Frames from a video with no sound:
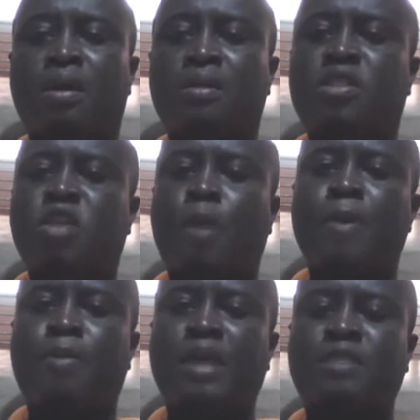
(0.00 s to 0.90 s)
Some
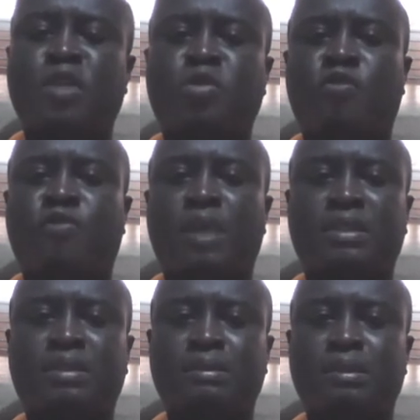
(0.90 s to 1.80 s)
people, as a matter of
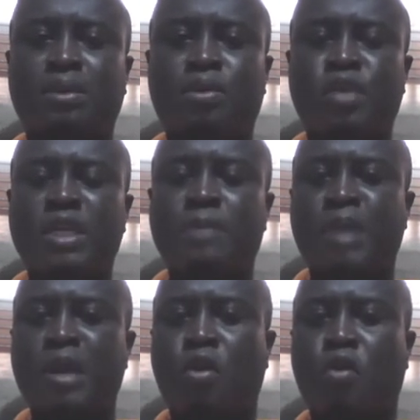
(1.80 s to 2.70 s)
fact, only
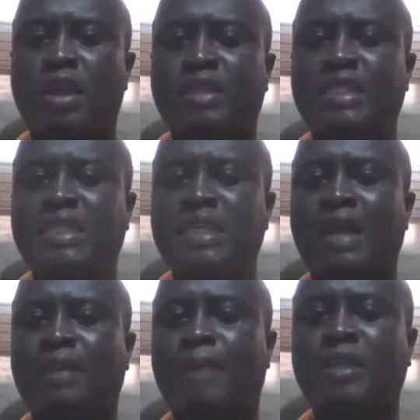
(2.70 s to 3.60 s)
depend on the CTA
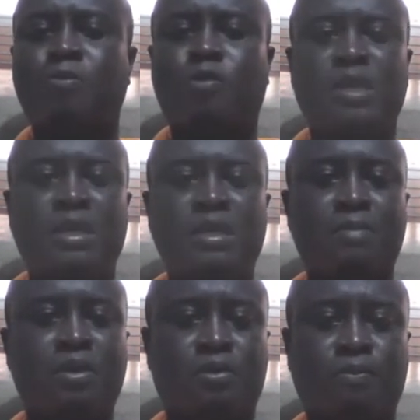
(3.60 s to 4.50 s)
at the bottom of the
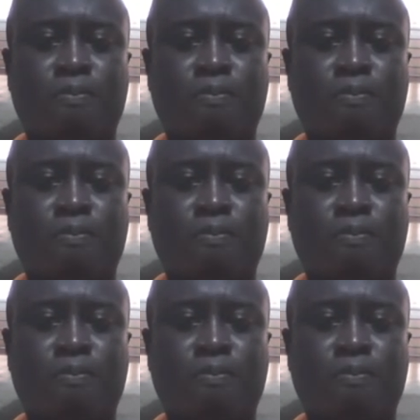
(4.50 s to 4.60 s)
email.